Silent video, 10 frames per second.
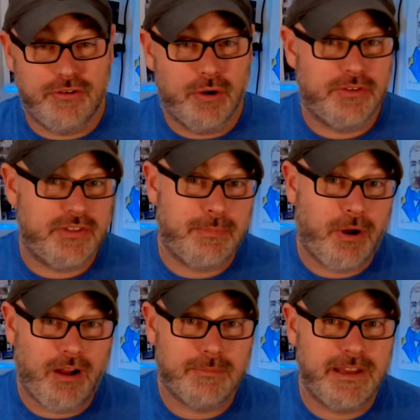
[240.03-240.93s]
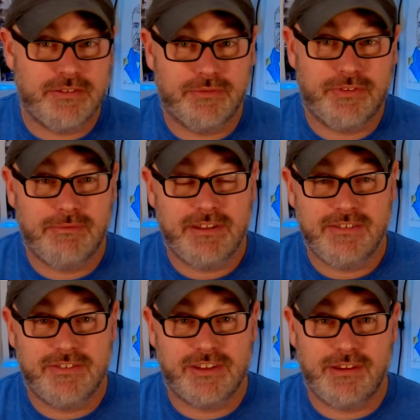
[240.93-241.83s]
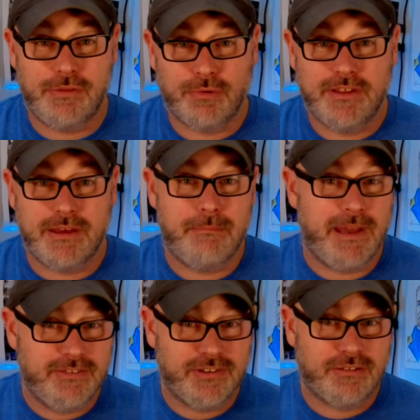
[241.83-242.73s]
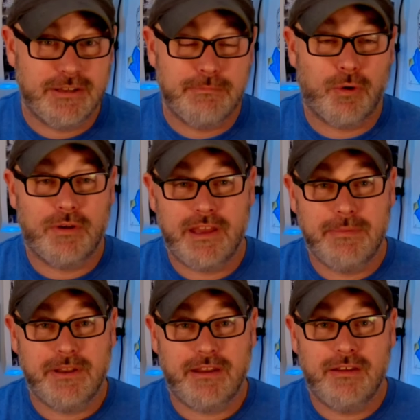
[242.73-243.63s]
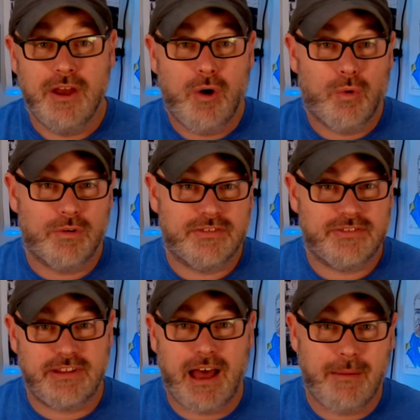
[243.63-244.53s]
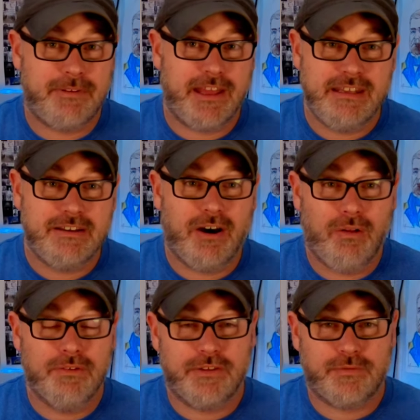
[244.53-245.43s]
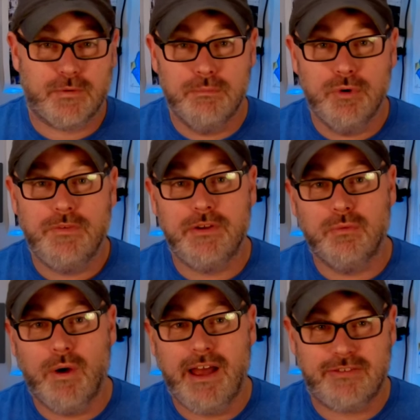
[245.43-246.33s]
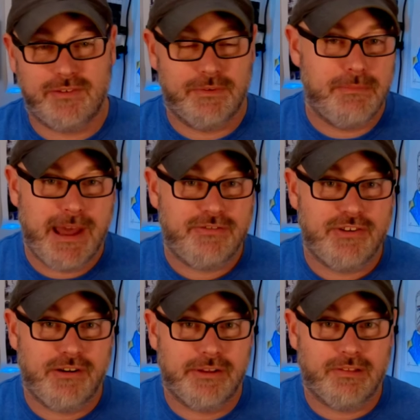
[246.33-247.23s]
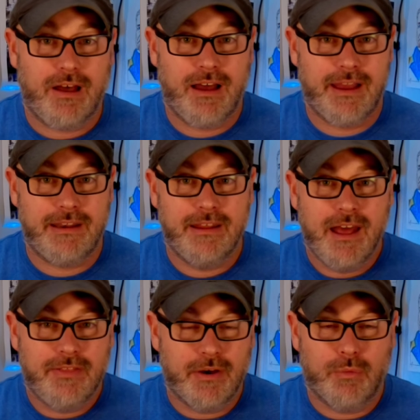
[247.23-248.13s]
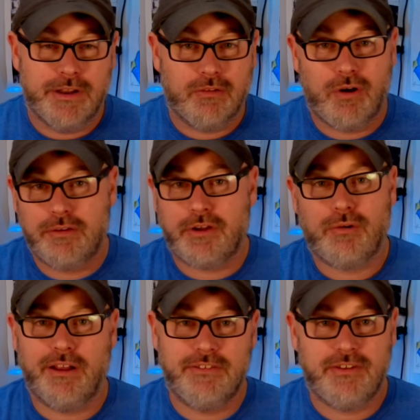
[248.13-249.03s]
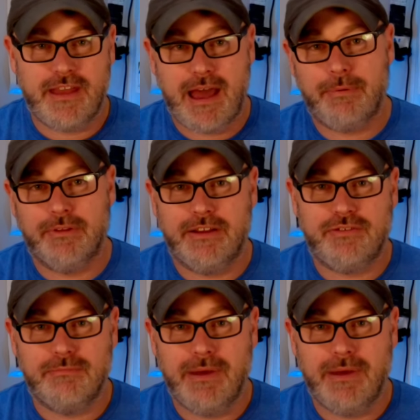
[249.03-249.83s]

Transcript: known as the Proclamation of 1763 that basically prohibited or stopped any colonists from moving west of an imaginary line that went along the crest of the Appalachian